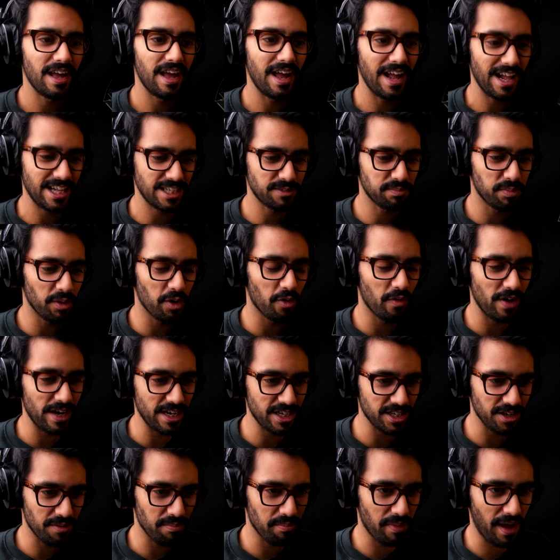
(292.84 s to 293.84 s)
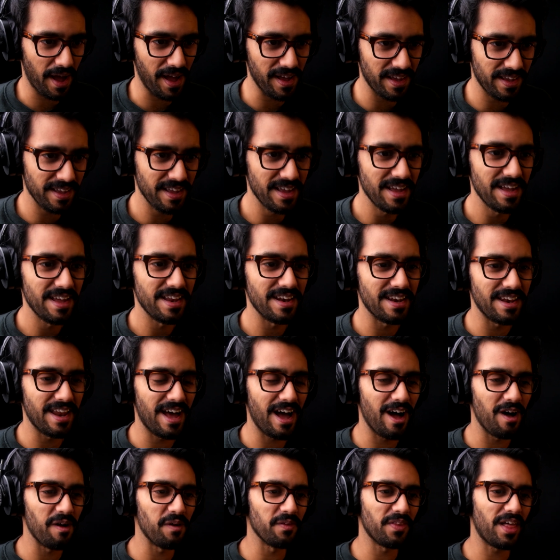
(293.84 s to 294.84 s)
exploration pack.
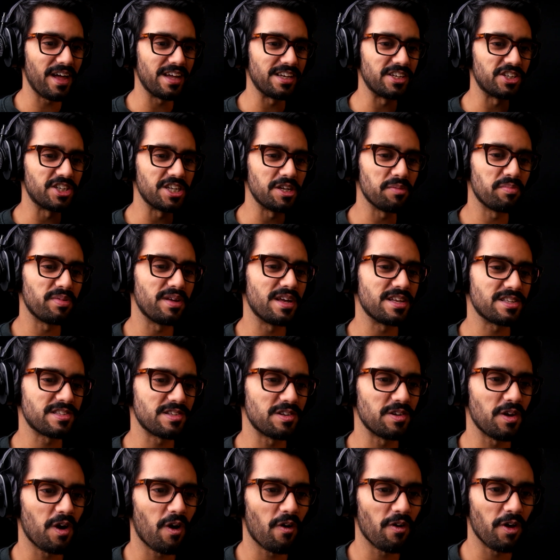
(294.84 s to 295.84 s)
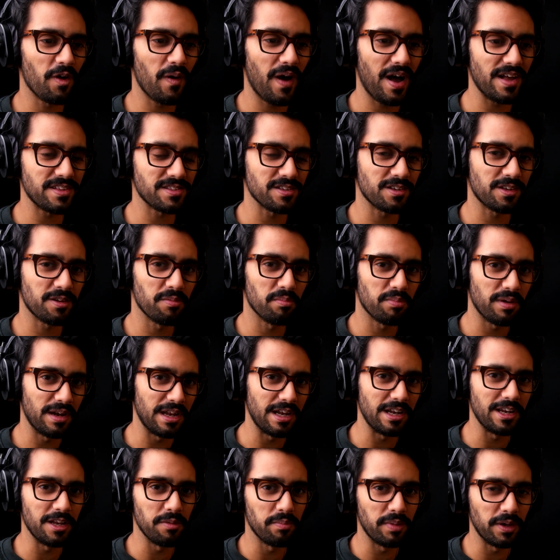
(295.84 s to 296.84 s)
Now that GPS scenario hasn't
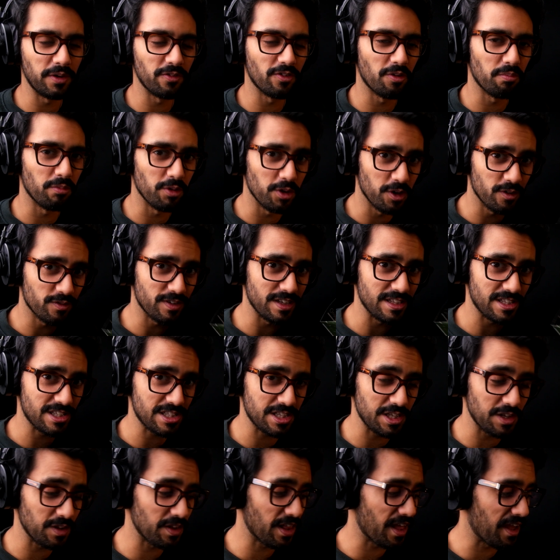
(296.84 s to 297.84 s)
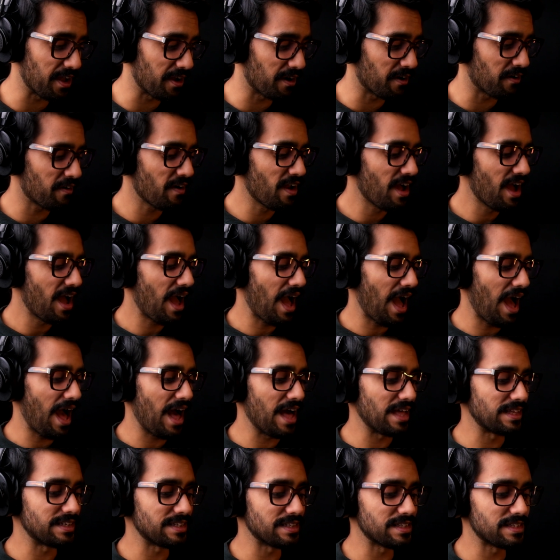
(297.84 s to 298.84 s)
completely been removed, it's still here,
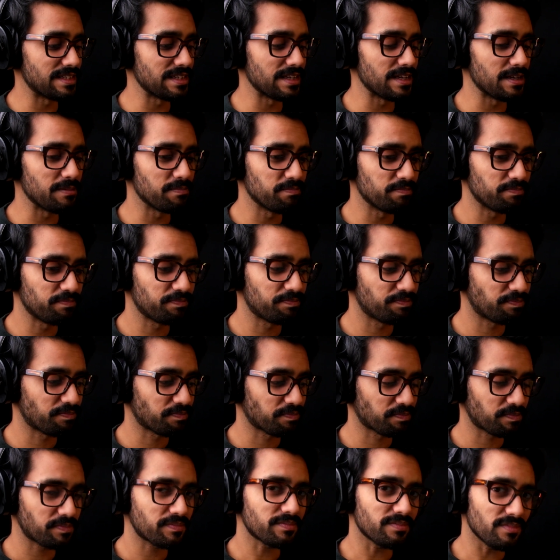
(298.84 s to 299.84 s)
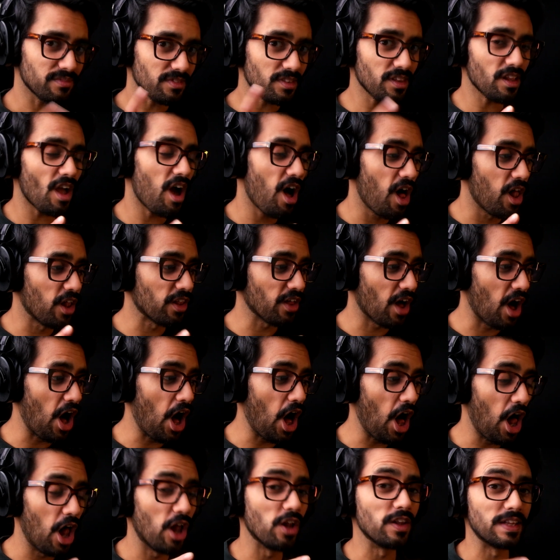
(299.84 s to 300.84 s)
and
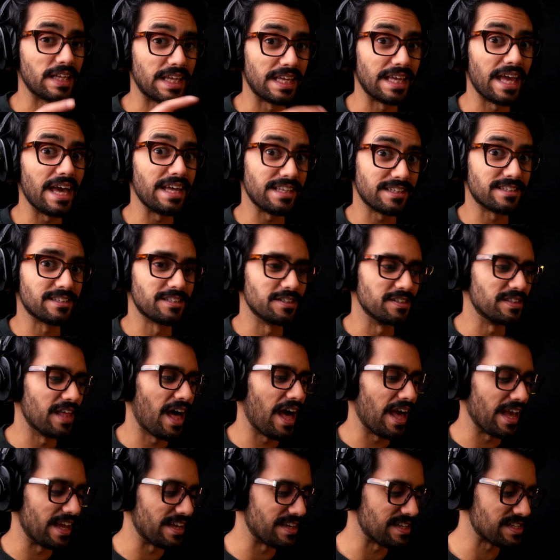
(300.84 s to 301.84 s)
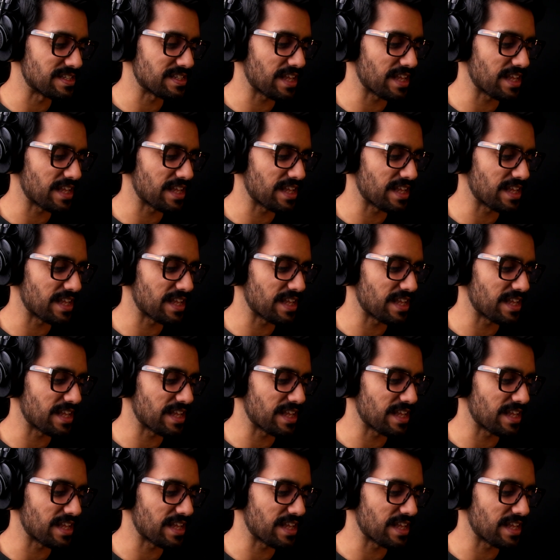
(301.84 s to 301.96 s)
I'll get to that in a